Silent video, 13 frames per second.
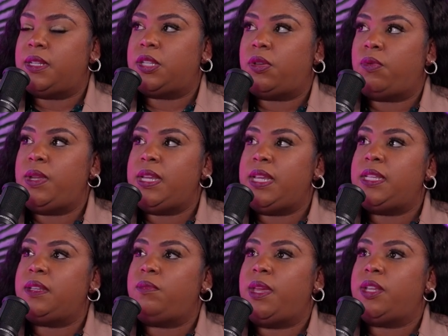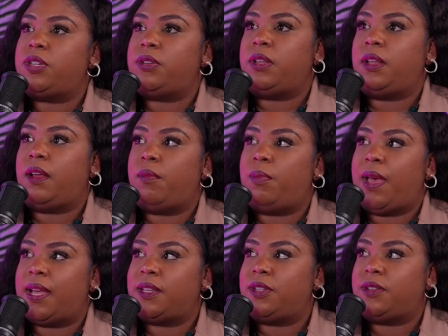And so we need to make sure that our
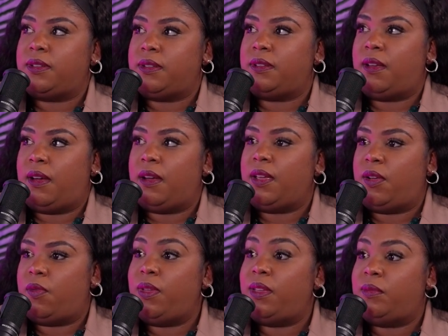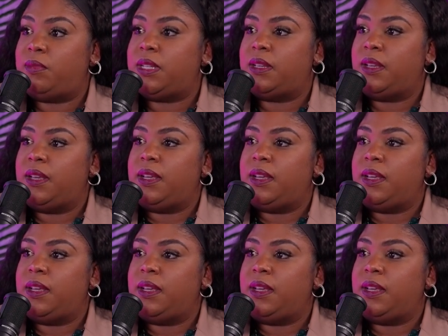pastors are equipped